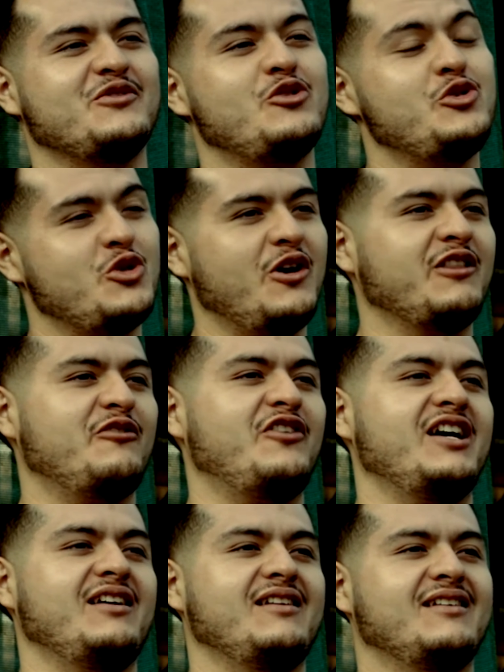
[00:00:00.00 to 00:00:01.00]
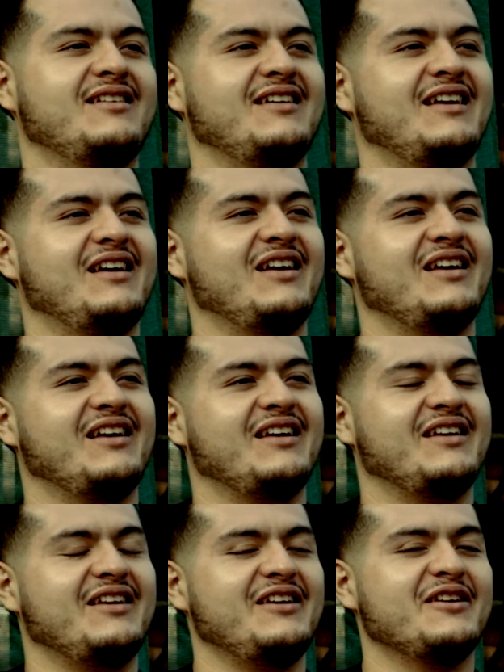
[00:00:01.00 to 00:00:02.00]
to join the fight,
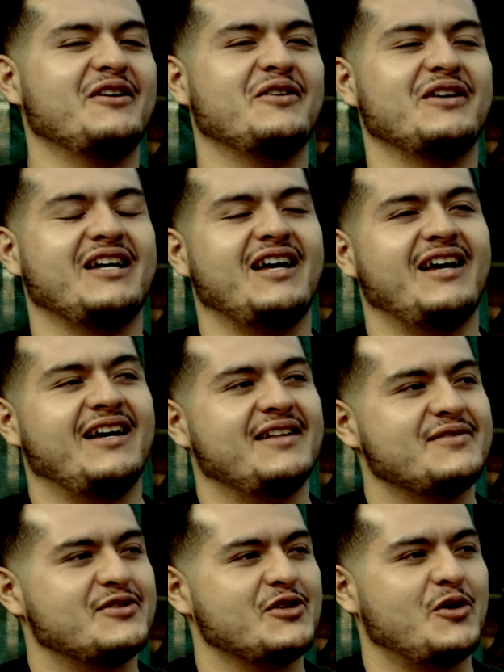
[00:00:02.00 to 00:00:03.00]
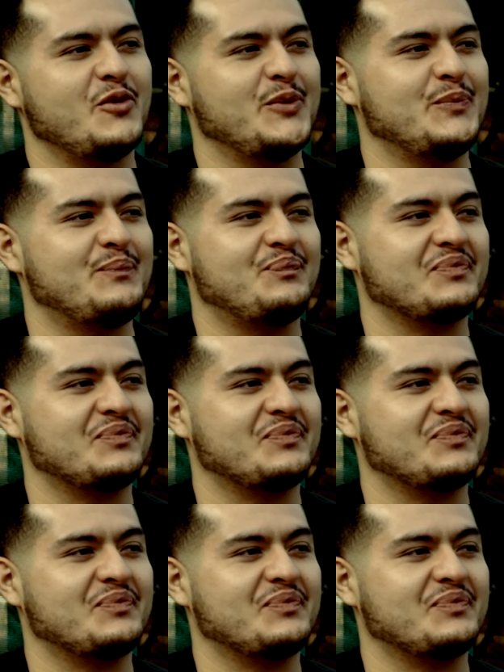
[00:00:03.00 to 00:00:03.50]
and so